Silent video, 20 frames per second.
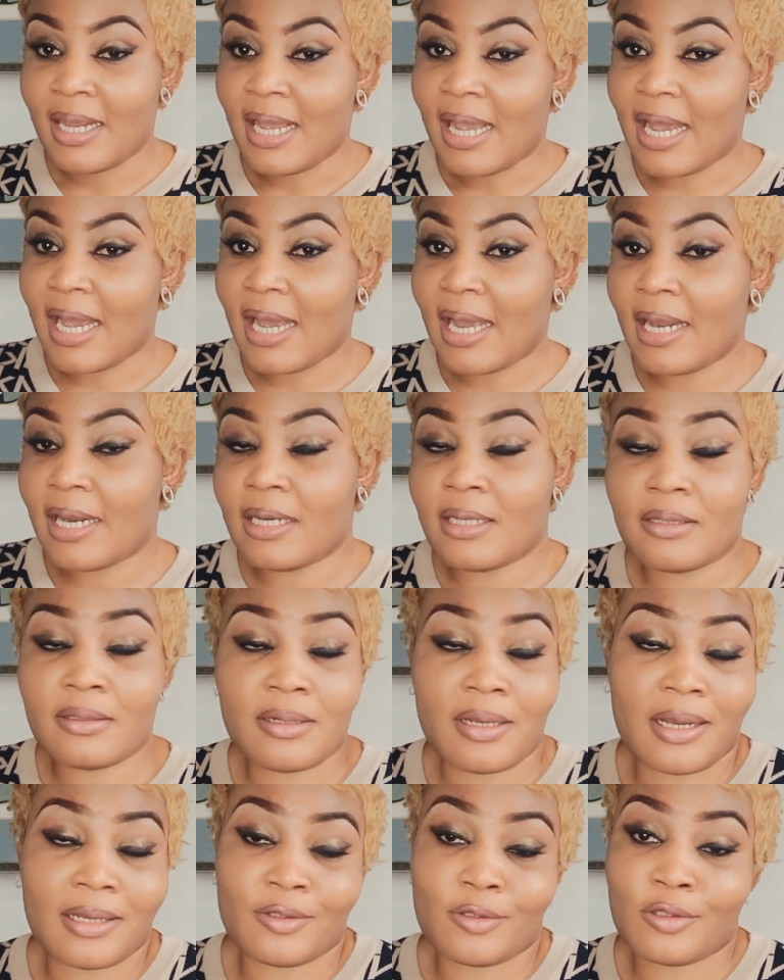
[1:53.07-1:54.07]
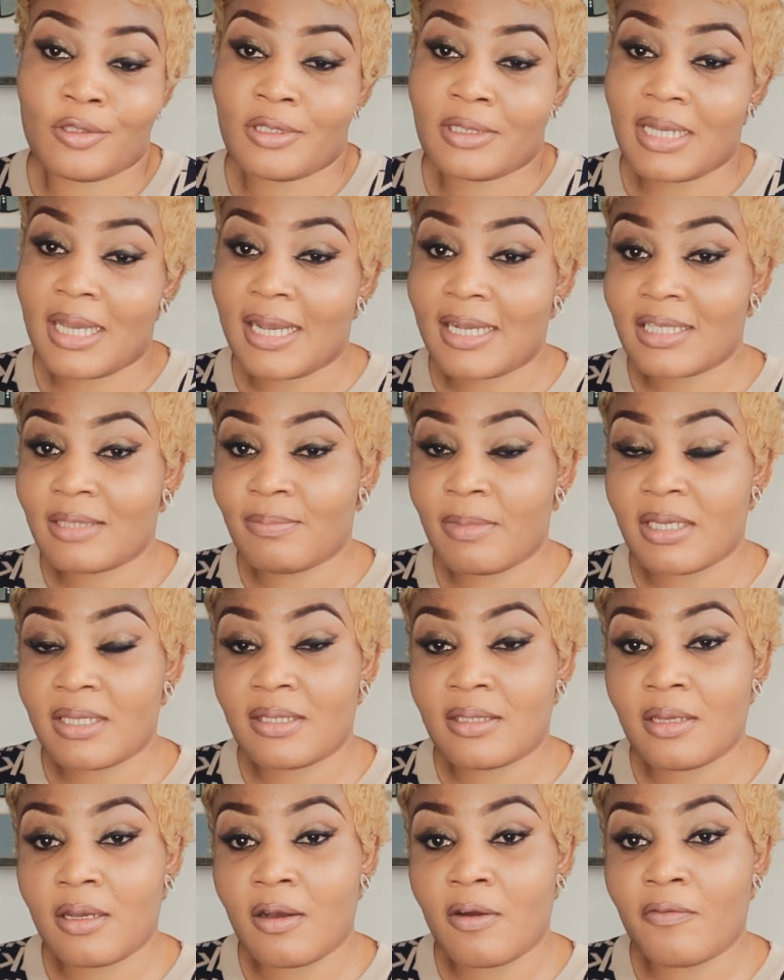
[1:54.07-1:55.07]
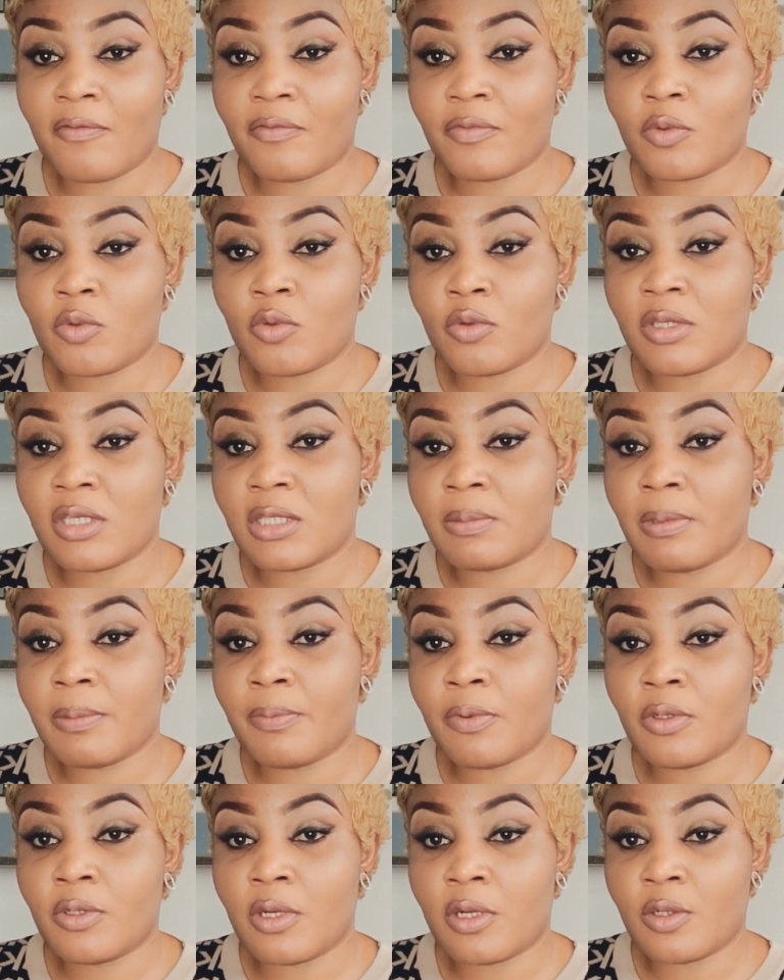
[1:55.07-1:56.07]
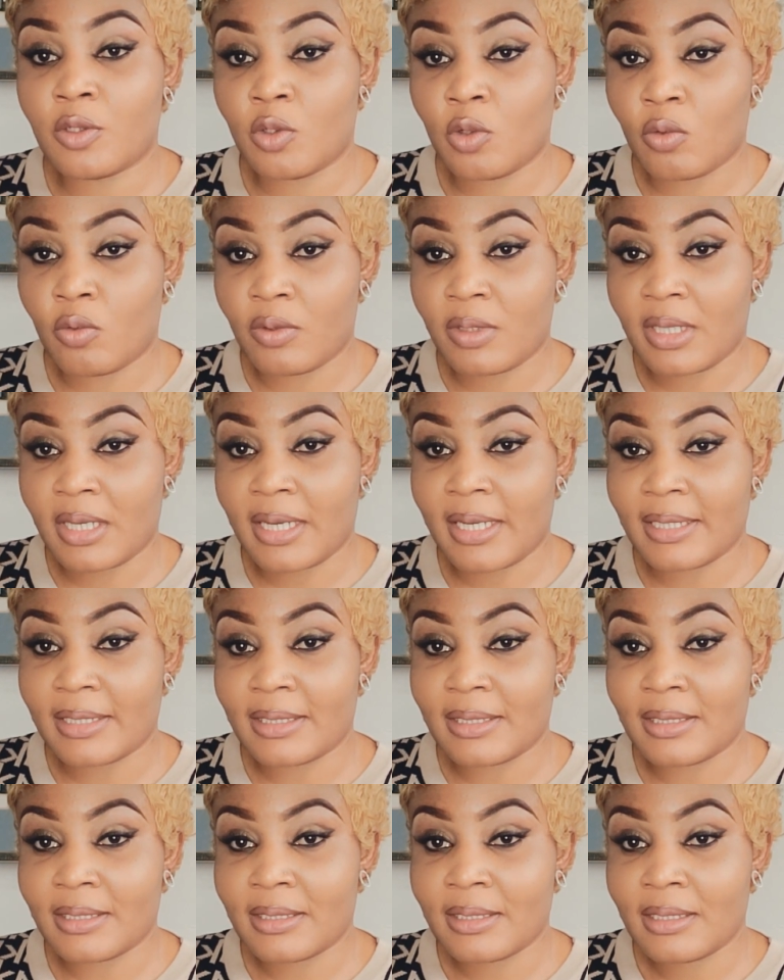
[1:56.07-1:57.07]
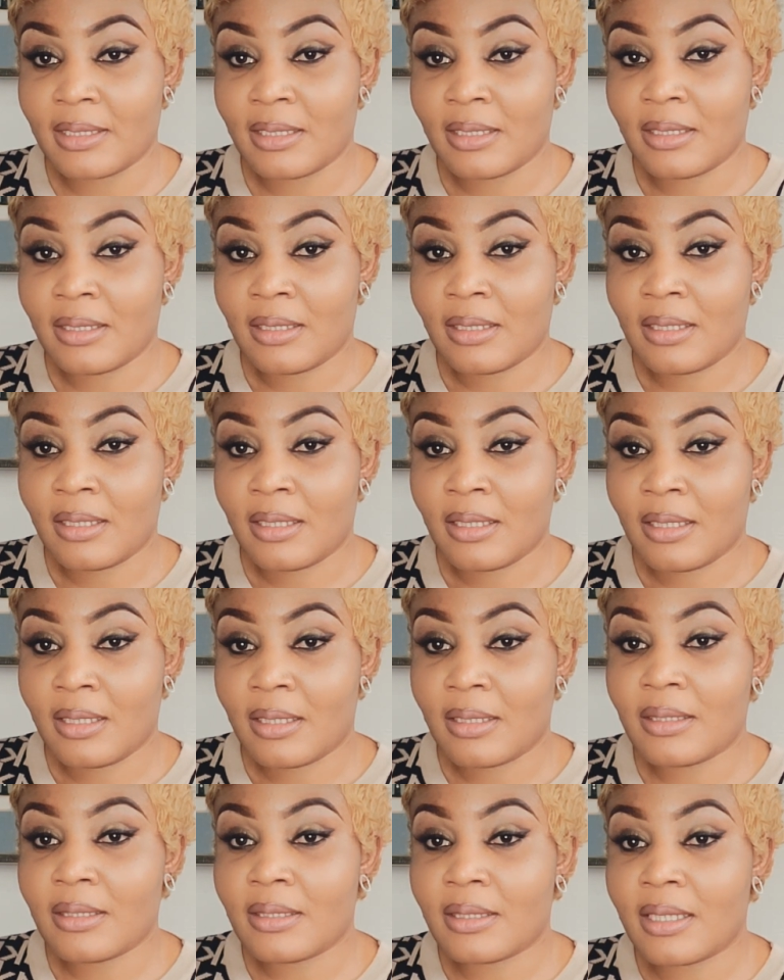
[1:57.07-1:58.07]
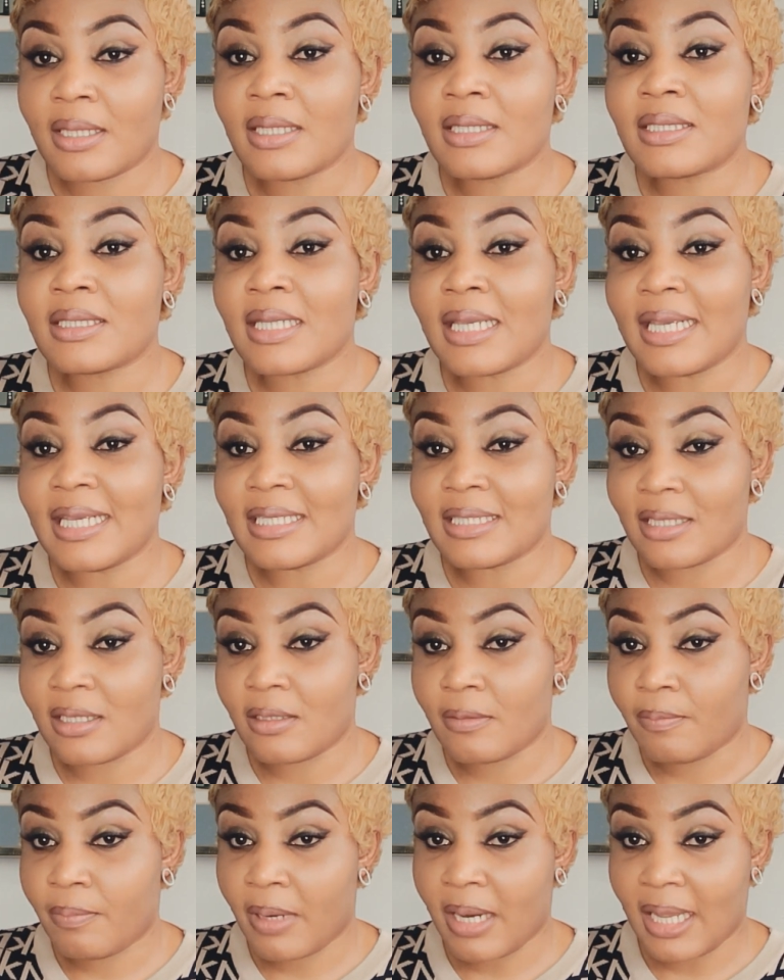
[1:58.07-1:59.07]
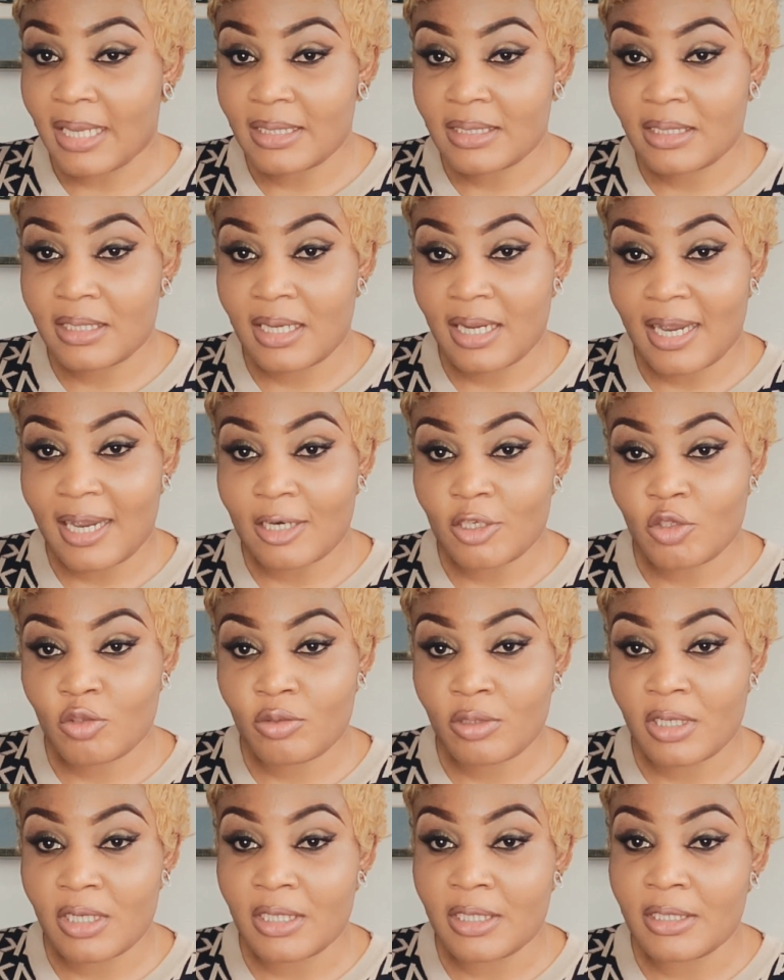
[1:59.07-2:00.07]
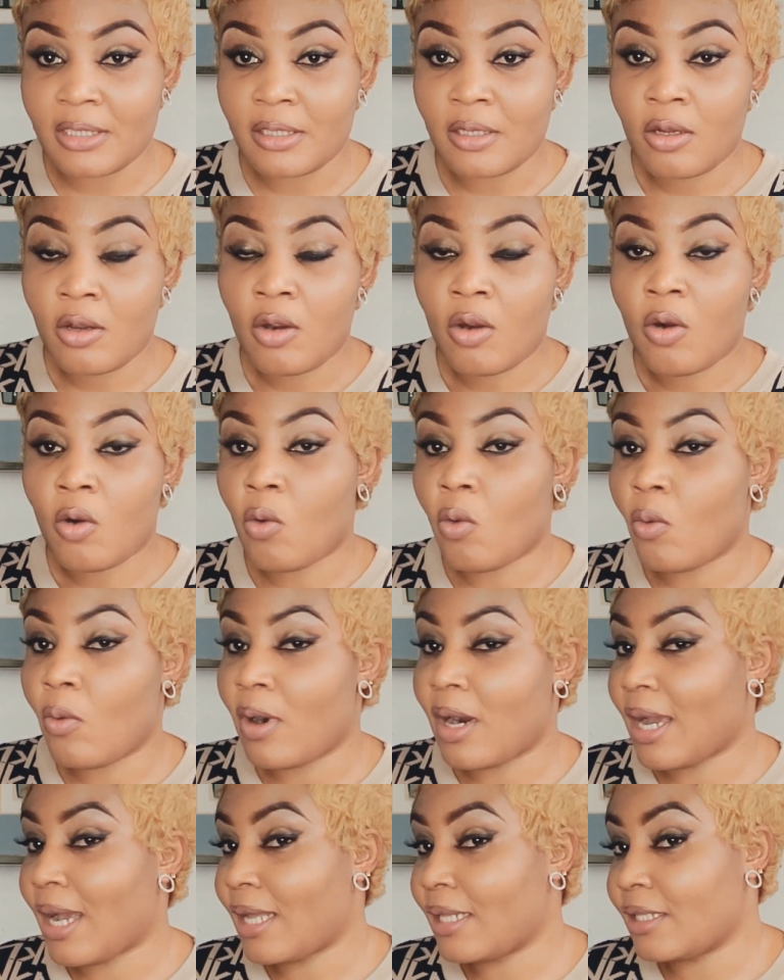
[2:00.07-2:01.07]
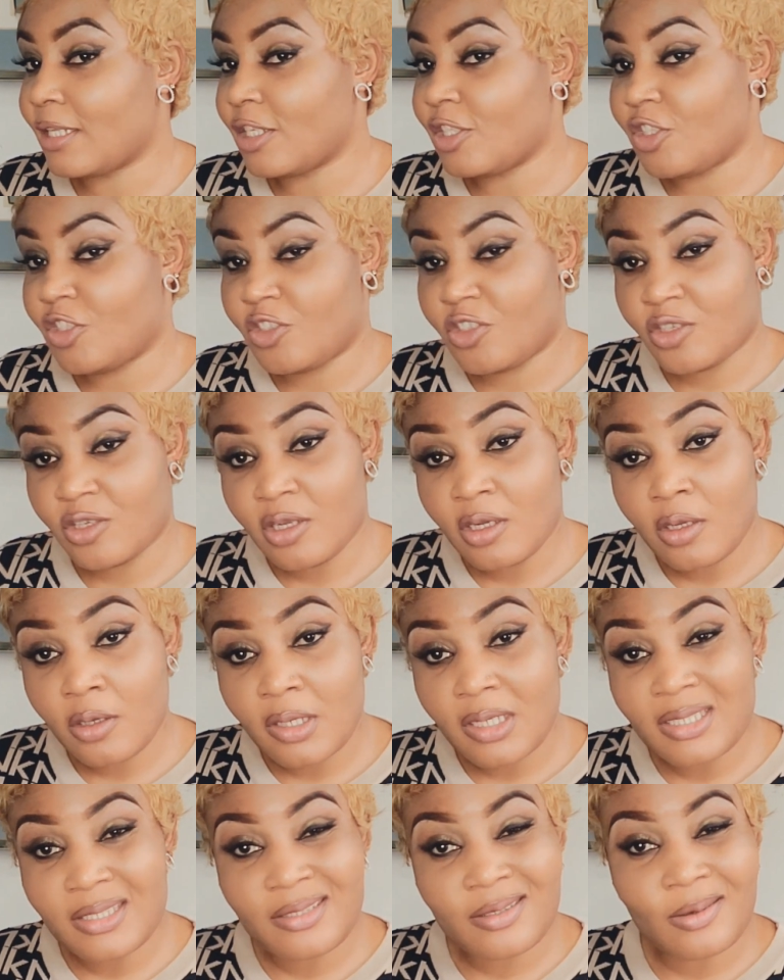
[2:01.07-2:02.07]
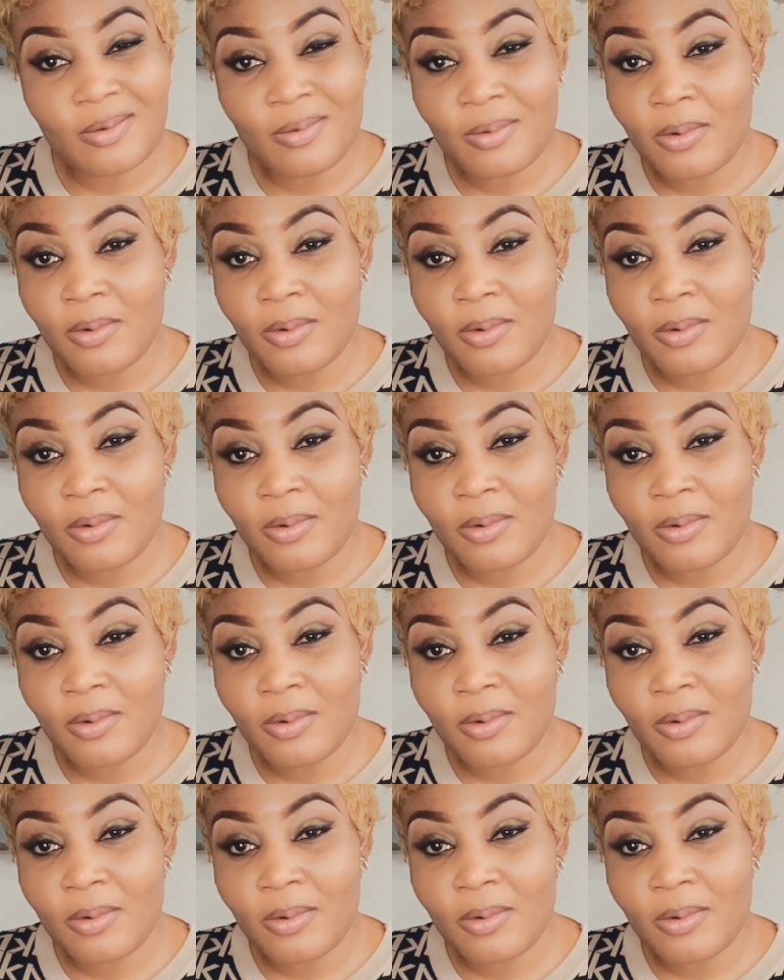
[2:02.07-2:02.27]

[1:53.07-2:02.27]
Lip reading: And I just ask myself, do these people not know that this isn't plastic actually, or are they jealous or